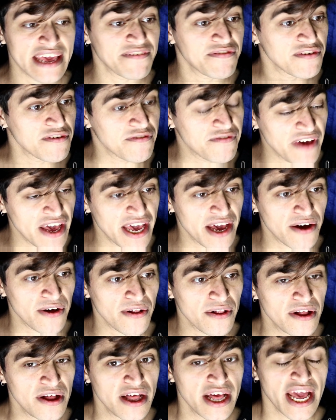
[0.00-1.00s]
you
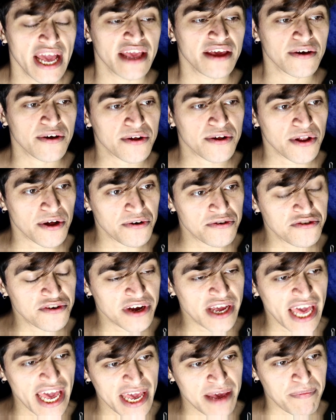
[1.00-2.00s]
fail and you close your
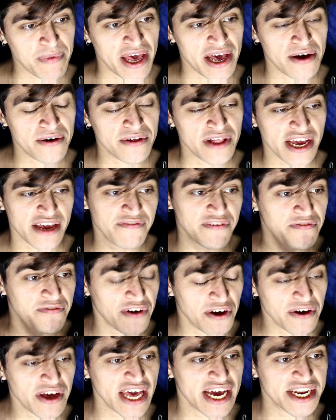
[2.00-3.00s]
game out, like if you
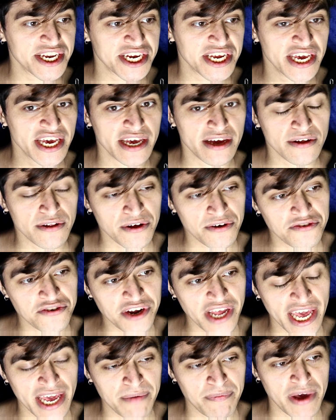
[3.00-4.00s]
fail catching it and close your
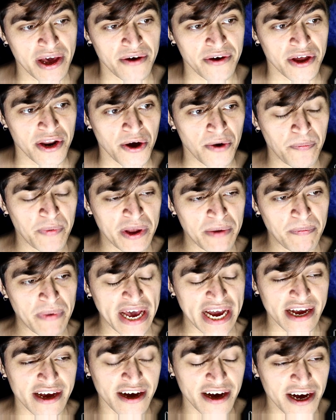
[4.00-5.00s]
game out and open it
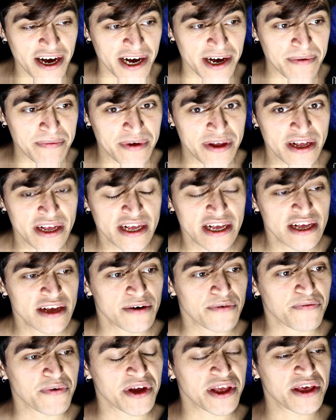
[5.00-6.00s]
back up,
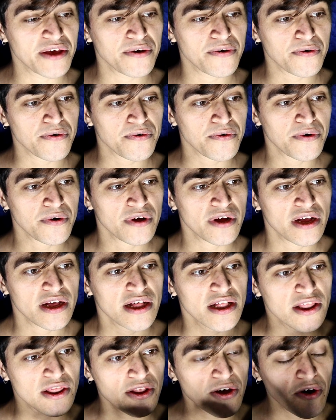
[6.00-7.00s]
when you
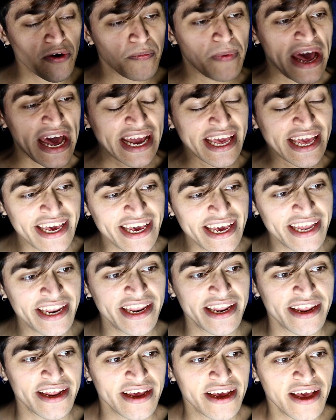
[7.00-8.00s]
load back in,
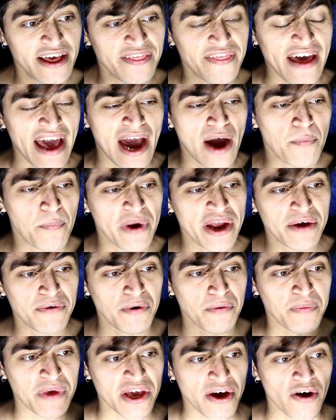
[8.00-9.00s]
the Outbreak
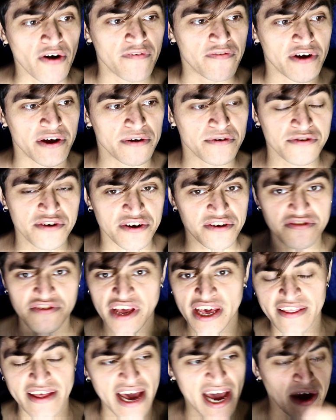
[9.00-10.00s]
will be over. It'll just
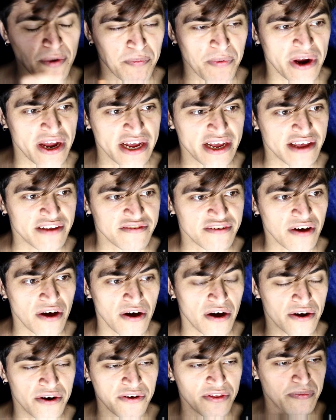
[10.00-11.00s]
say the Outbreak is
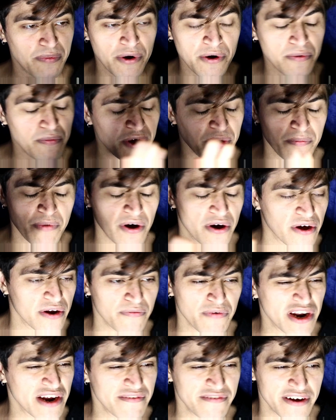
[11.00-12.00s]
gone, or the Pokemon,
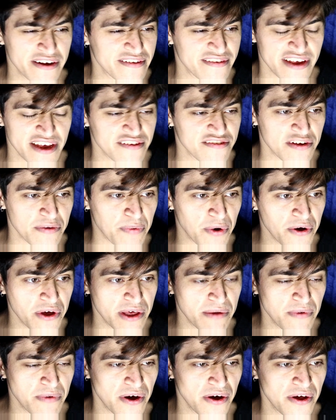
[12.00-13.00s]
whatever it says, the
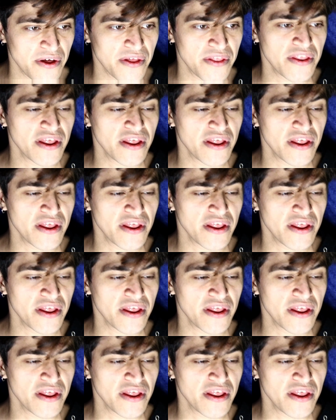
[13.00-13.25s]
Pokemon